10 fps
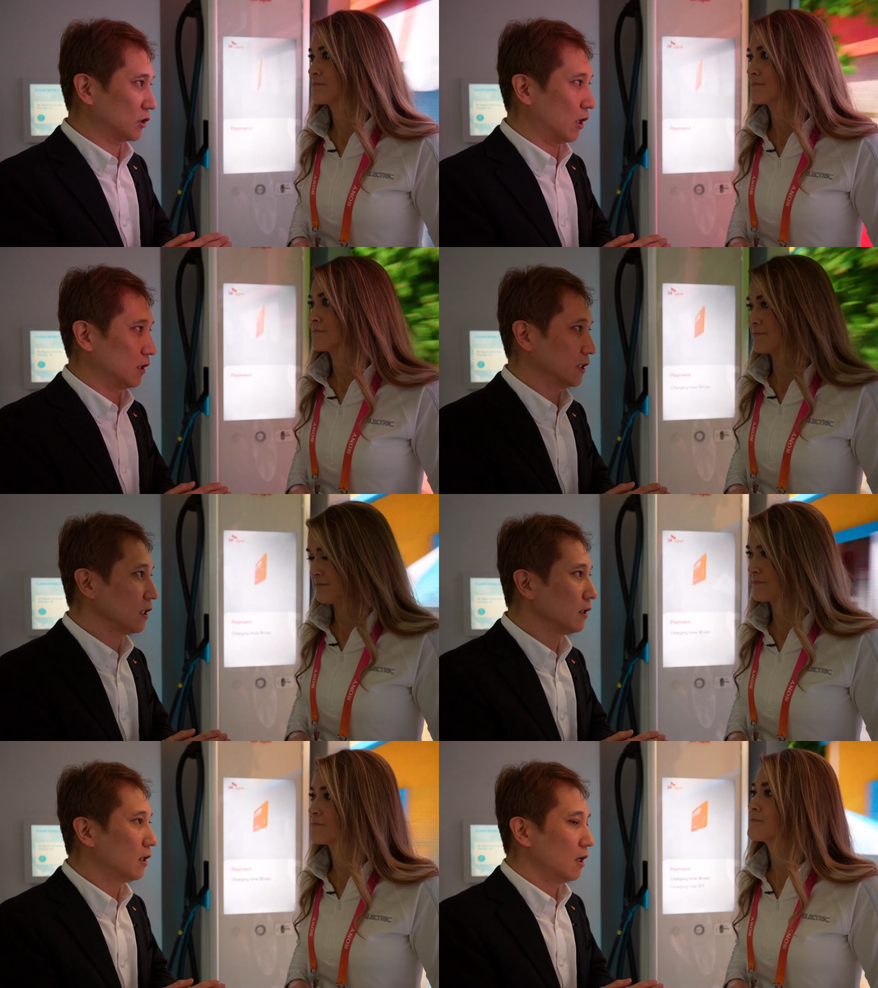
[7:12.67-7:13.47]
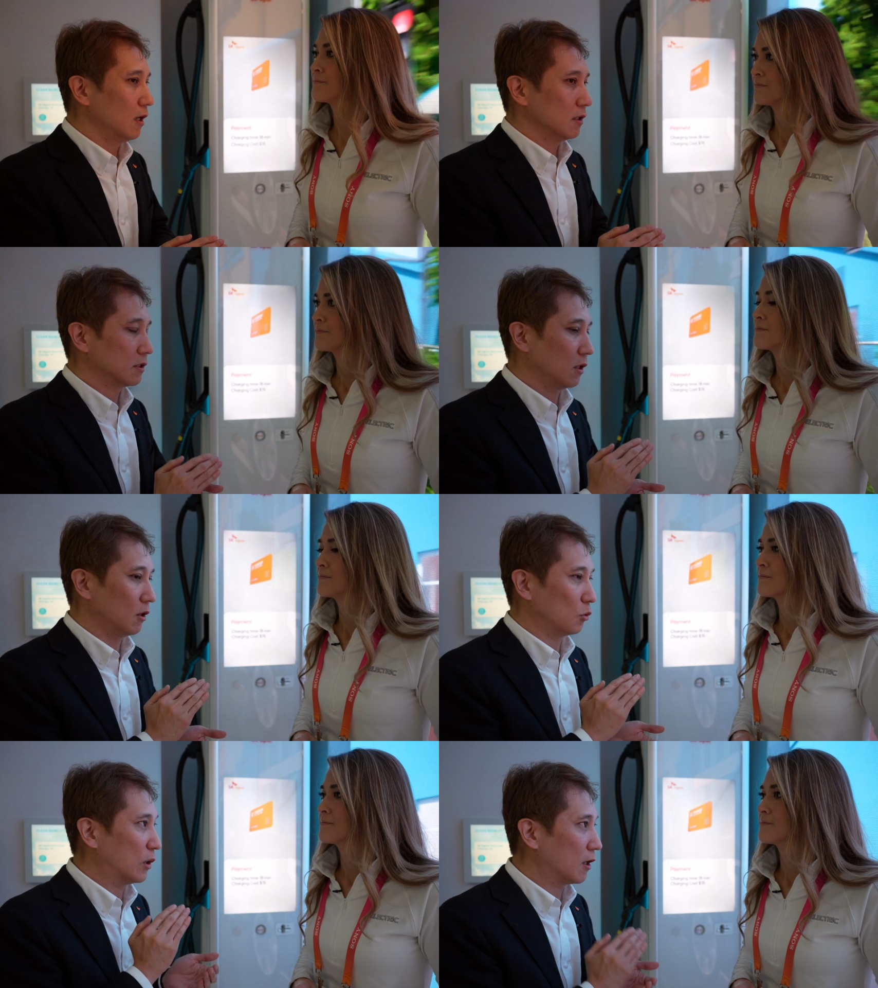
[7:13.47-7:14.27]
Speaker 1: charging.
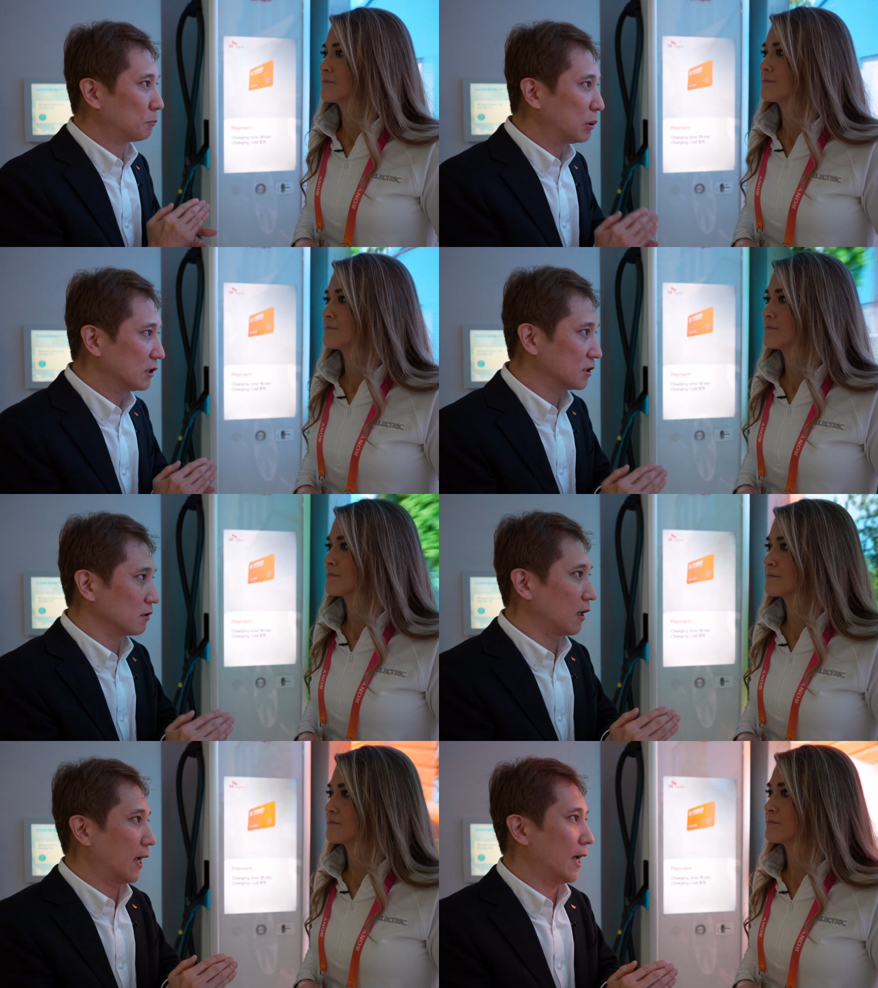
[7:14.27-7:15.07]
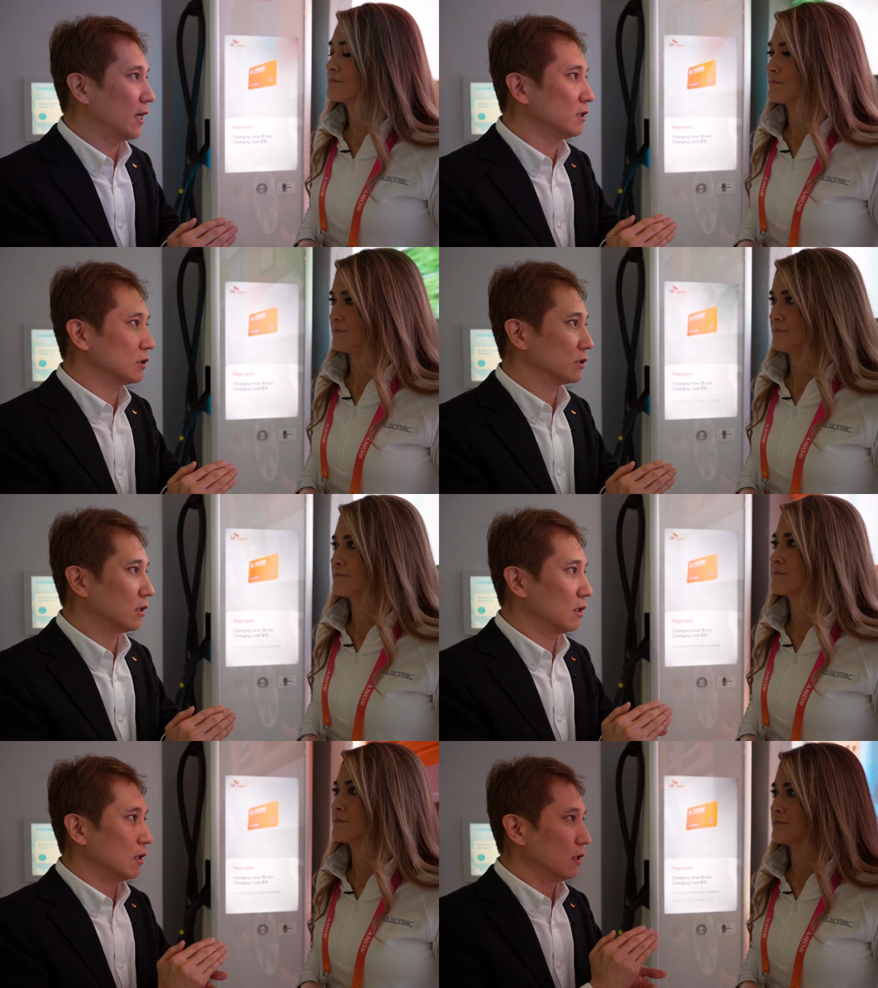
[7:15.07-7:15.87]
So we are pushing the edge.
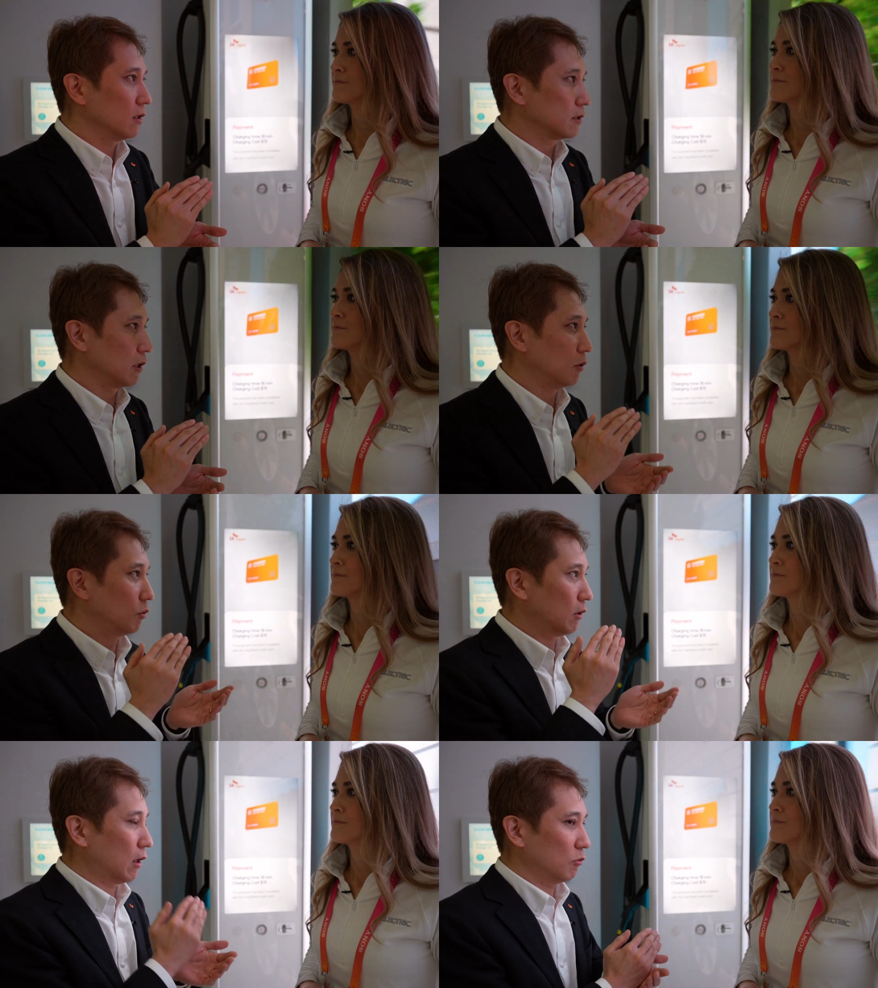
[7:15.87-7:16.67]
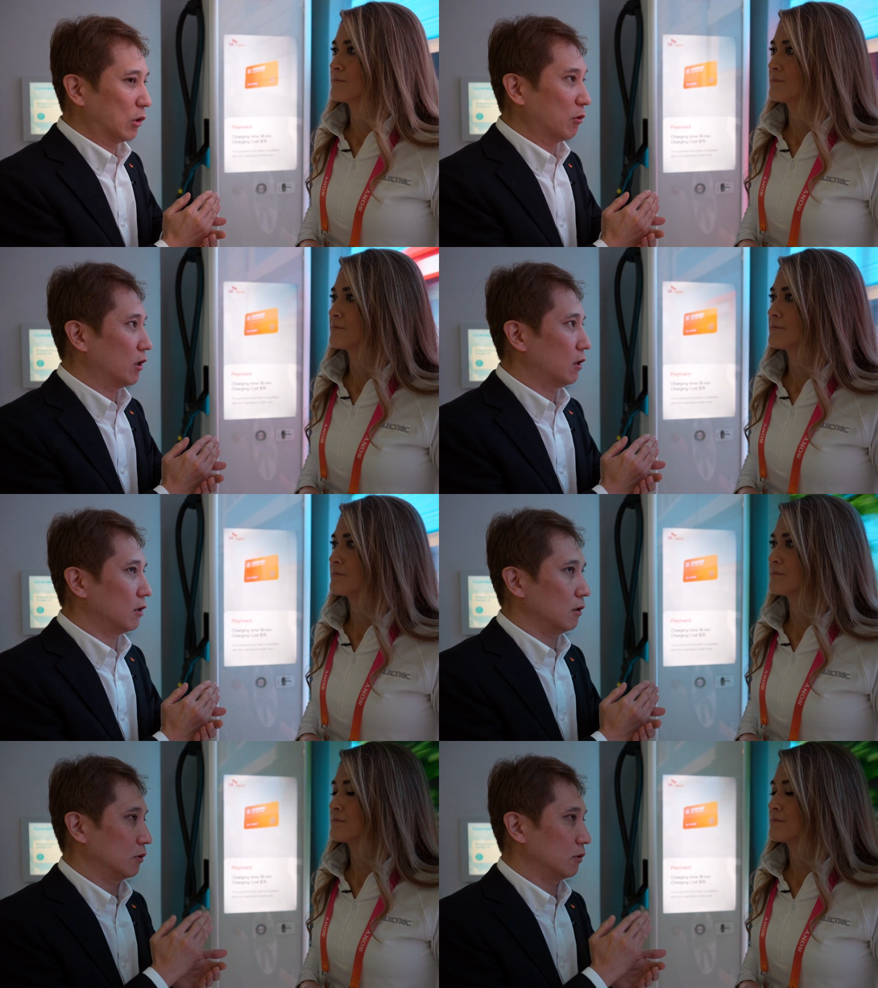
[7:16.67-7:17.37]
So we're